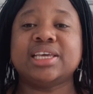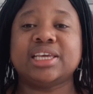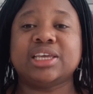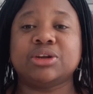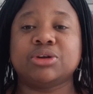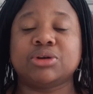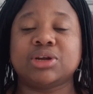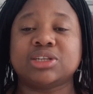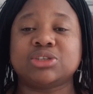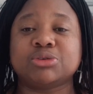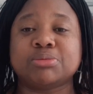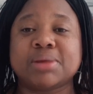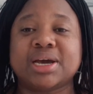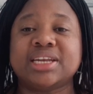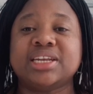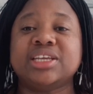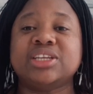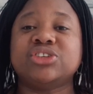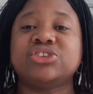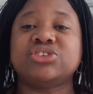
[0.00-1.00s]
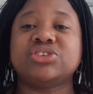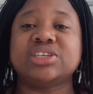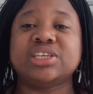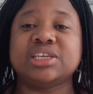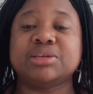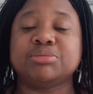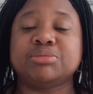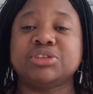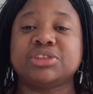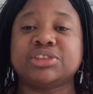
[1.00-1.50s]
in order to manage
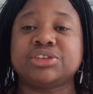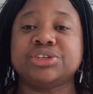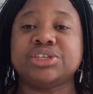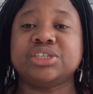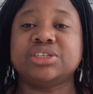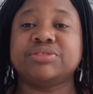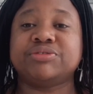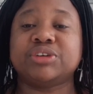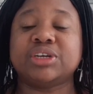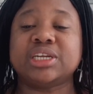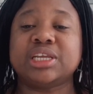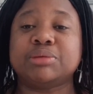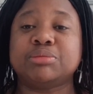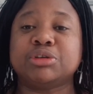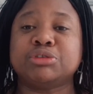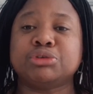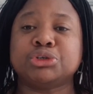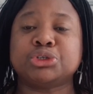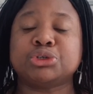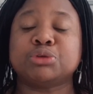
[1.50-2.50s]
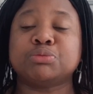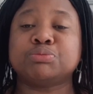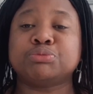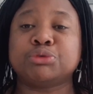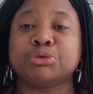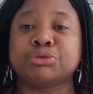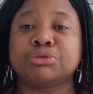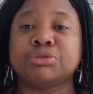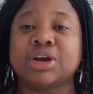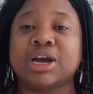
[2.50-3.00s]
the three different immigration
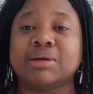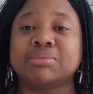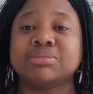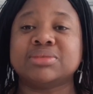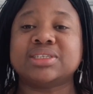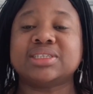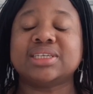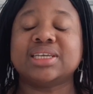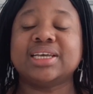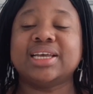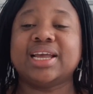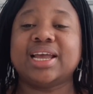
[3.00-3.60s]
programs